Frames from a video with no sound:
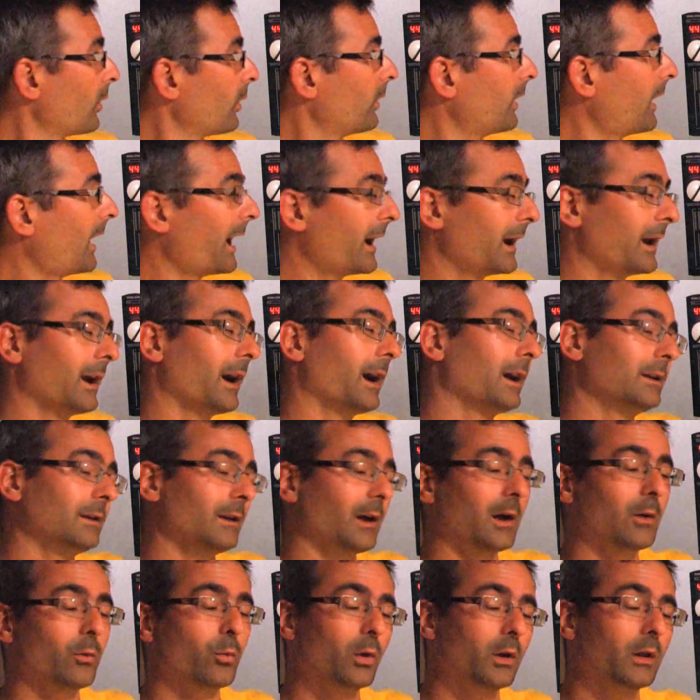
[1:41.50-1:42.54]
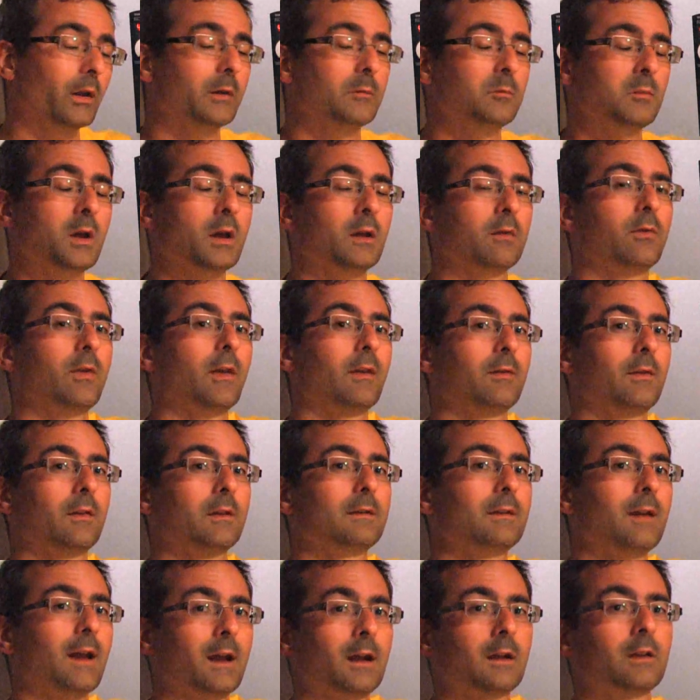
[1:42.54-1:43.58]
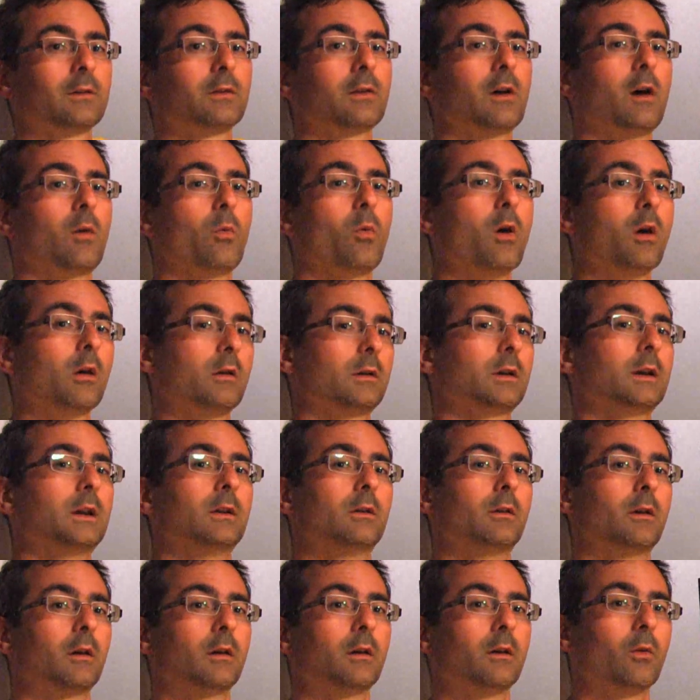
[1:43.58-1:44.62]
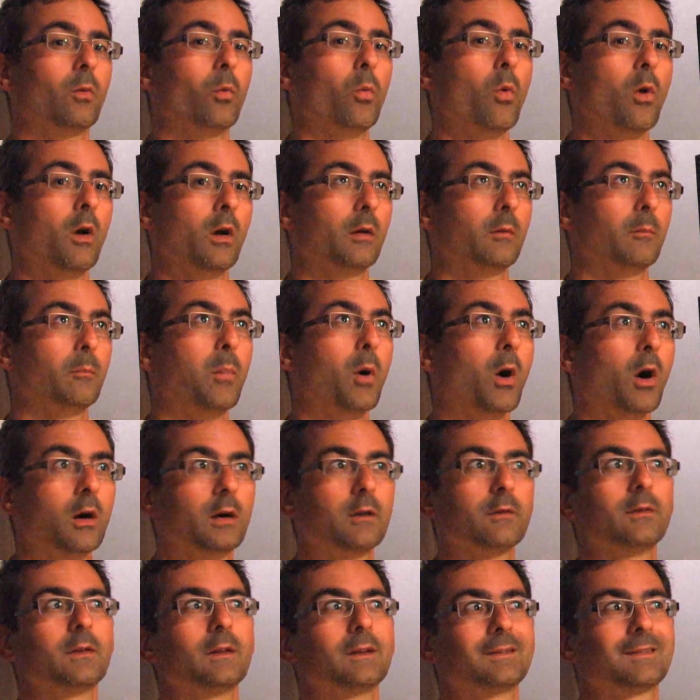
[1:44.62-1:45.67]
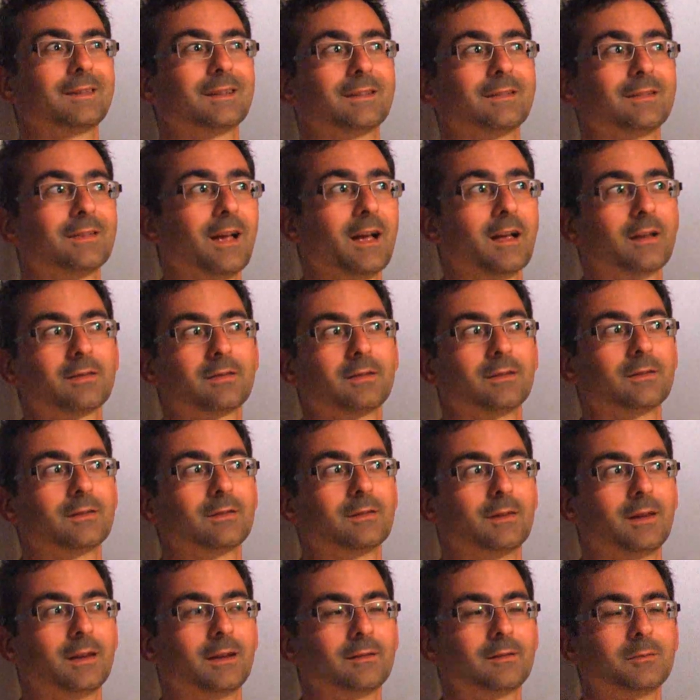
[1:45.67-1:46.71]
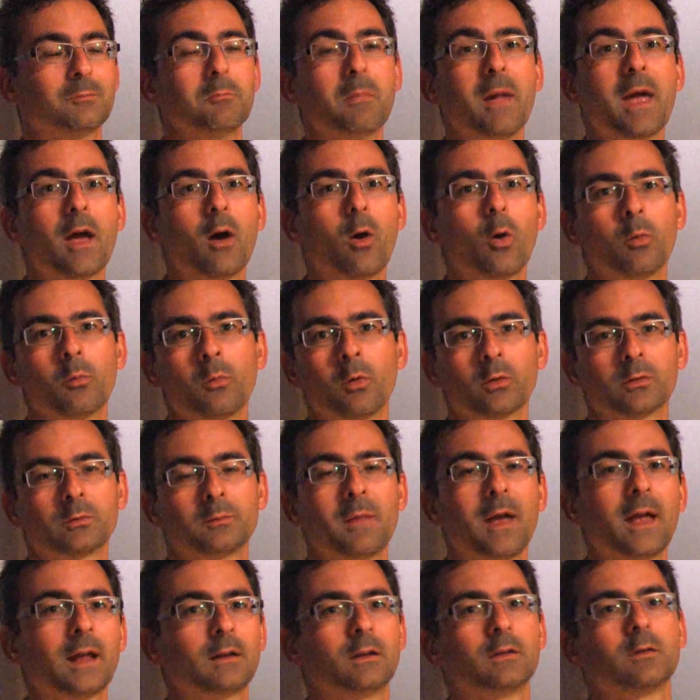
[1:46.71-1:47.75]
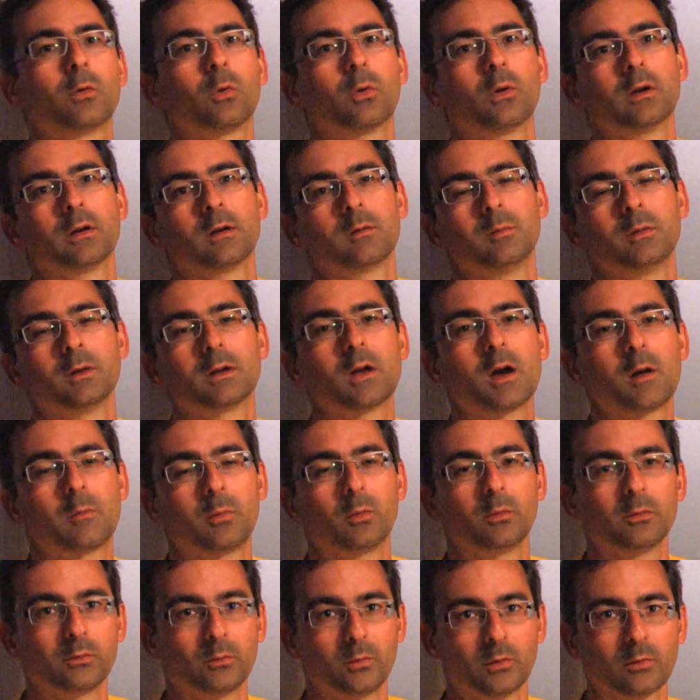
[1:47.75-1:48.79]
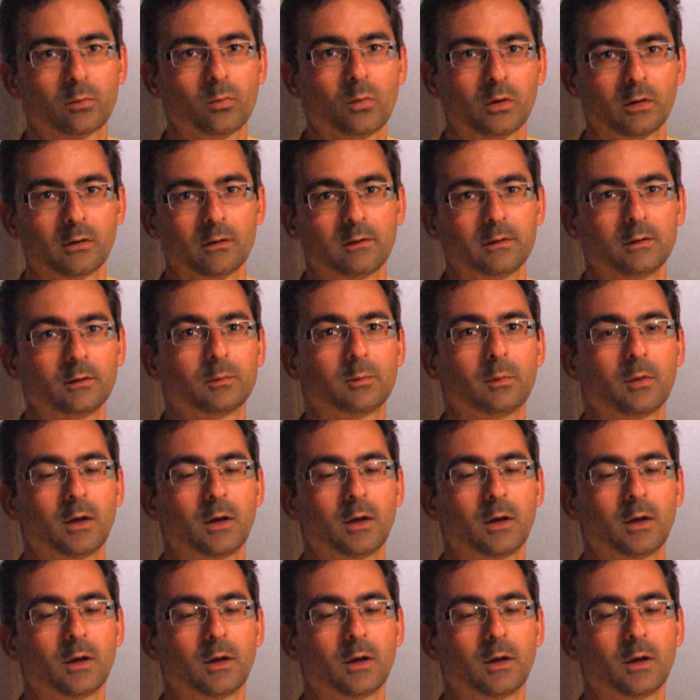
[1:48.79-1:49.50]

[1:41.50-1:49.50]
I will admit that the tankless hot water heater, part of its success, it's almost mandatory to be coupled with one of these